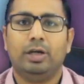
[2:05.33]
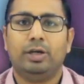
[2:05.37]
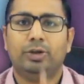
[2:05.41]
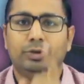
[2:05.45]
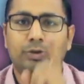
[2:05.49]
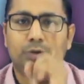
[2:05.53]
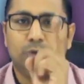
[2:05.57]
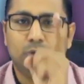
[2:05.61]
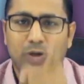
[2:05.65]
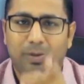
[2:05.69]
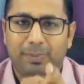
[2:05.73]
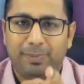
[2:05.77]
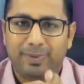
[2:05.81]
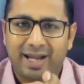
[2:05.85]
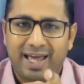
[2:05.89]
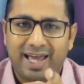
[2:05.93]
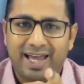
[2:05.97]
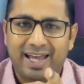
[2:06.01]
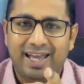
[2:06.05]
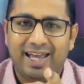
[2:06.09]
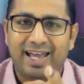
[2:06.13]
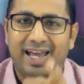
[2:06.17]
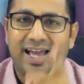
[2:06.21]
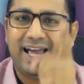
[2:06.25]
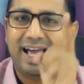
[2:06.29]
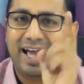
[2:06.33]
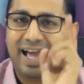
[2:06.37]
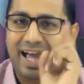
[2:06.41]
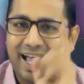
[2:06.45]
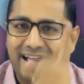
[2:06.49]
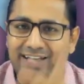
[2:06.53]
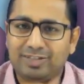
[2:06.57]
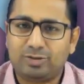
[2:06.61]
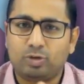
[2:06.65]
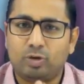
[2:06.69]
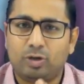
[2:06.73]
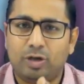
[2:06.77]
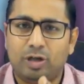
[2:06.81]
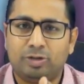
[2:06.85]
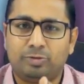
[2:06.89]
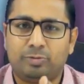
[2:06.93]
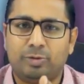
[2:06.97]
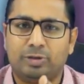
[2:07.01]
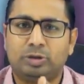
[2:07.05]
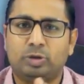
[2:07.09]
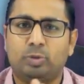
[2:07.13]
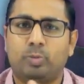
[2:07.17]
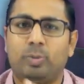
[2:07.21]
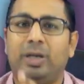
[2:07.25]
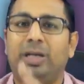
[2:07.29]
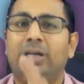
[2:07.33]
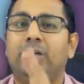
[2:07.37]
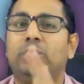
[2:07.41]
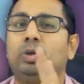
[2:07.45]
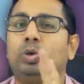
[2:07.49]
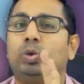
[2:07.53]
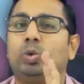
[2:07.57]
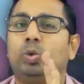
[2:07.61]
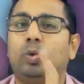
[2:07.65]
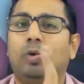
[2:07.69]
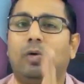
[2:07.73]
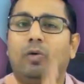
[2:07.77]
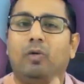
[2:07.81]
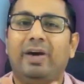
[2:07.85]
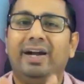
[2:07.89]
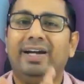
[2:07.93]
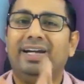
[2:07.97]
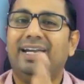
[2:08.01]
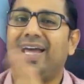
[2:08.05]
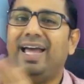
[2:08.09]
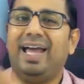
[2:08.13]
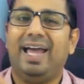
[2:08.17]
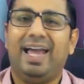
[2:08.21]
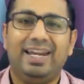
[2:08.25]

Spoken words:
you apply as soon as possible to avoid